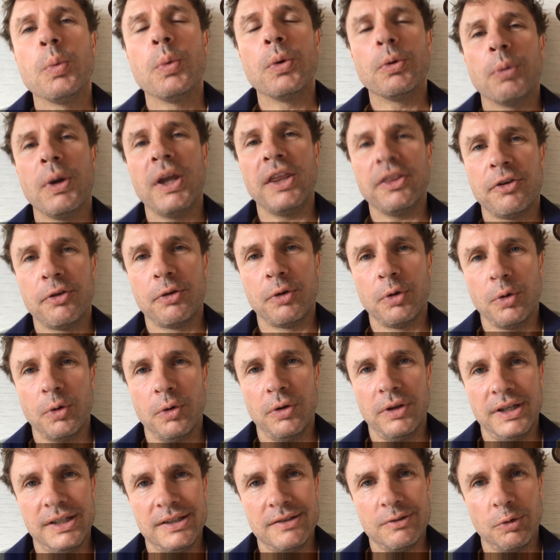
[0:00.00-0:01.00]
we went through
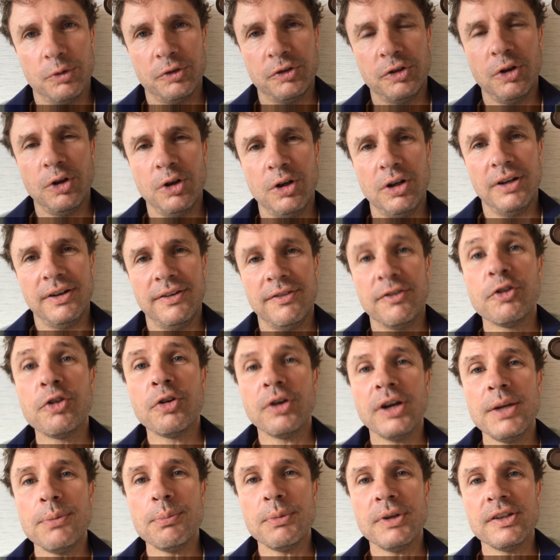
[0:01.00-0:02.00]
all these alternative
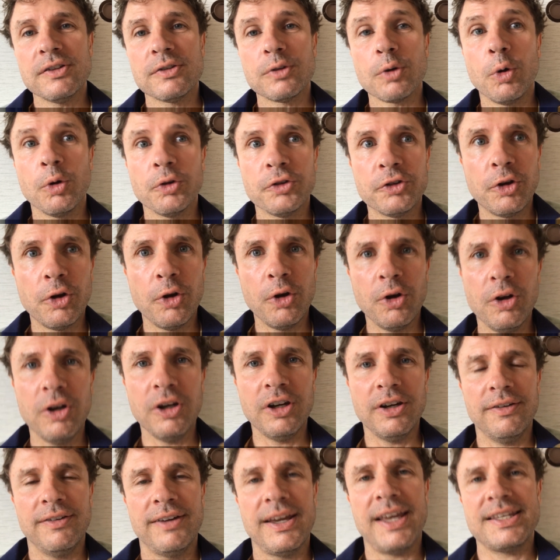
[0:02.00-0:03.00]
treatments.
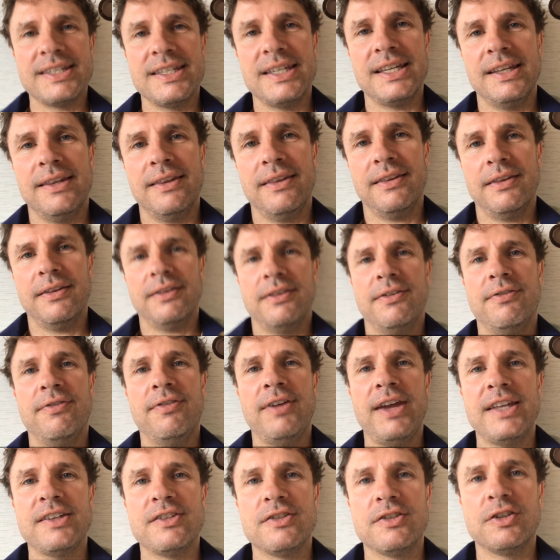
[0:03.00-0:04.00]
Alternative as in the
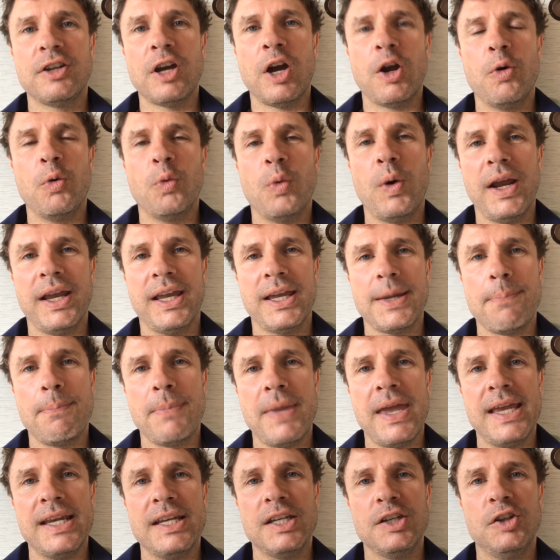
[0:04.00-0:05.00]
vets don't
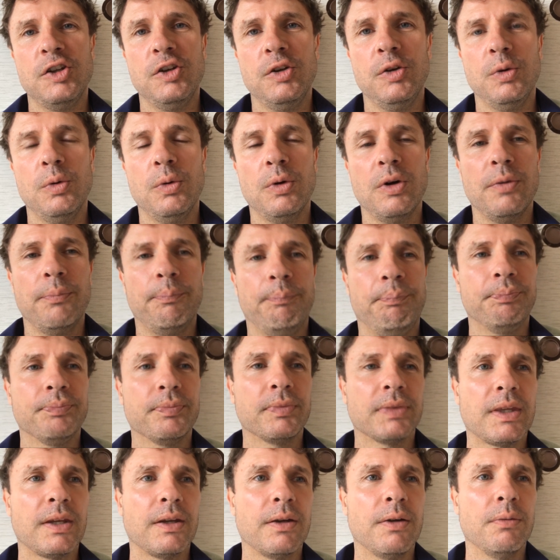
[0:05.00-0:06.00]
recommend you
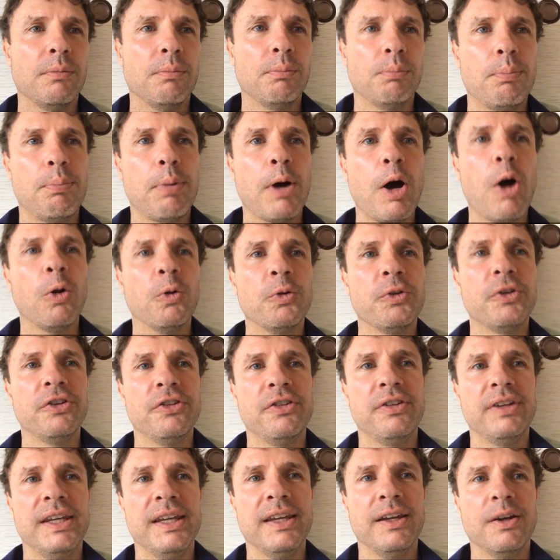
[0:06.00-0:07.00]

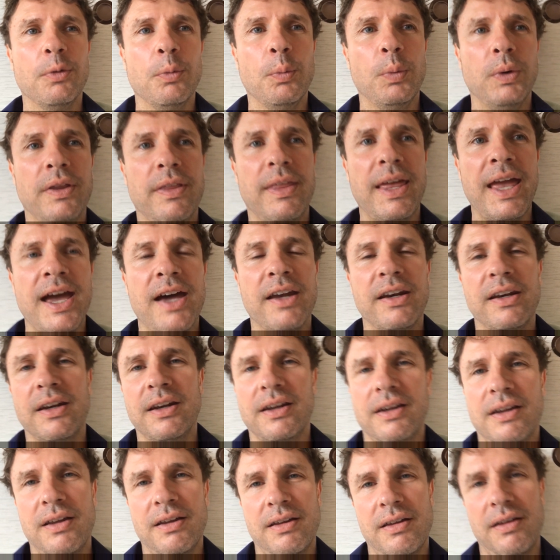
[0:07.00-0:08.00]
poulticing without
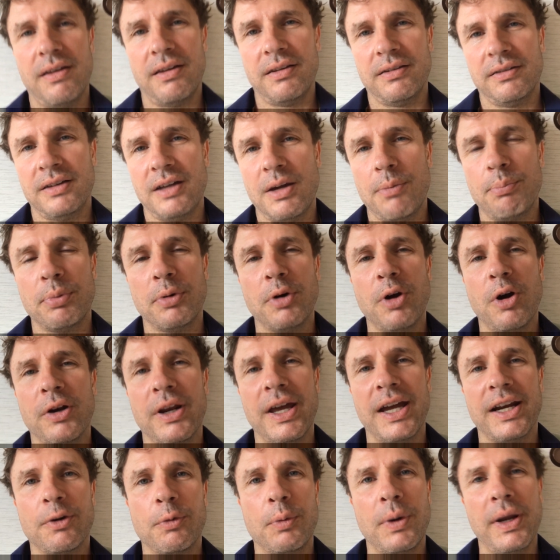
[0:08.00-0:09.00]
a
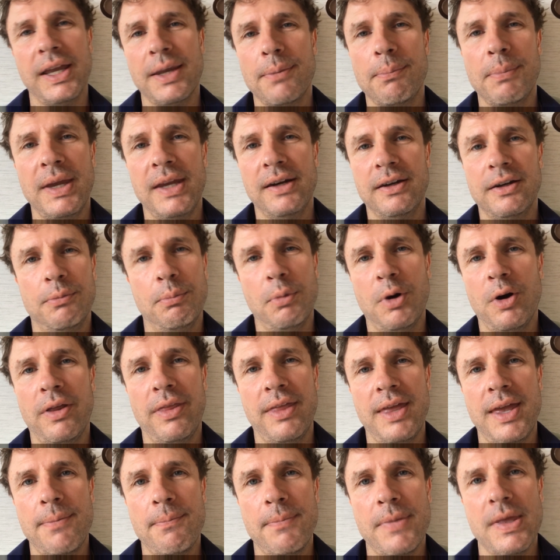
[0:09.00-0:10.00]
product recommended
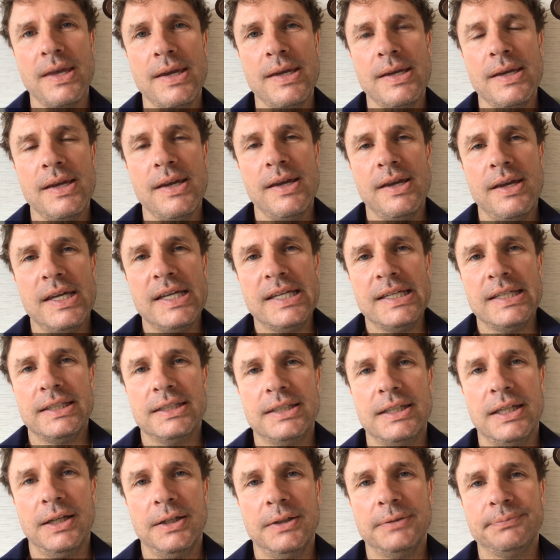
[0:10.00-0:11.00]
by them.
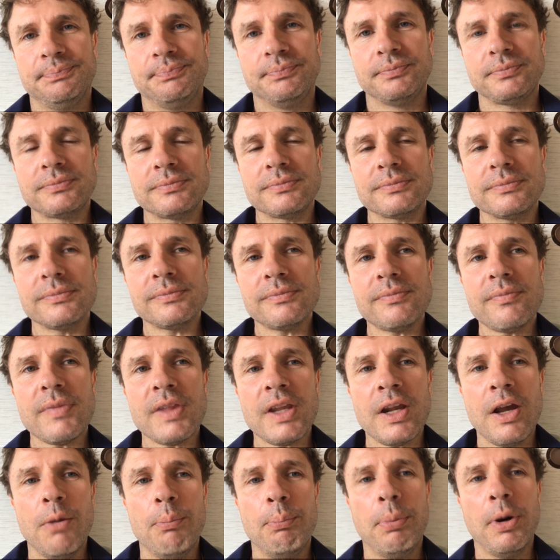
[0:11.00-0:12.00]
So
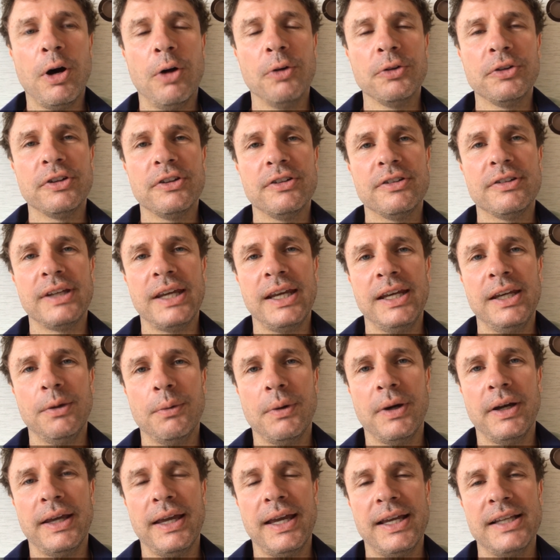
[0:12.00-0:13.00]
a poulticed,
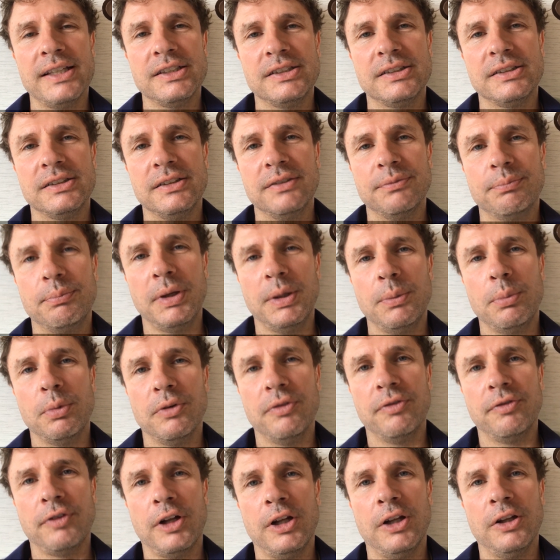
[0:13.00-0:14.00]
anyway, as
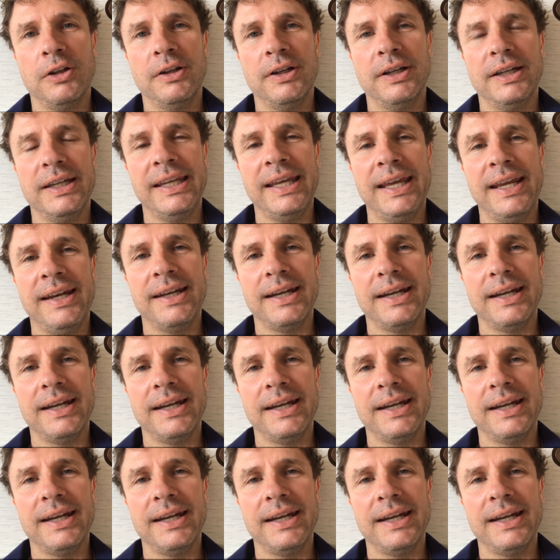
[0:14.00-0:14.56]
people followed it,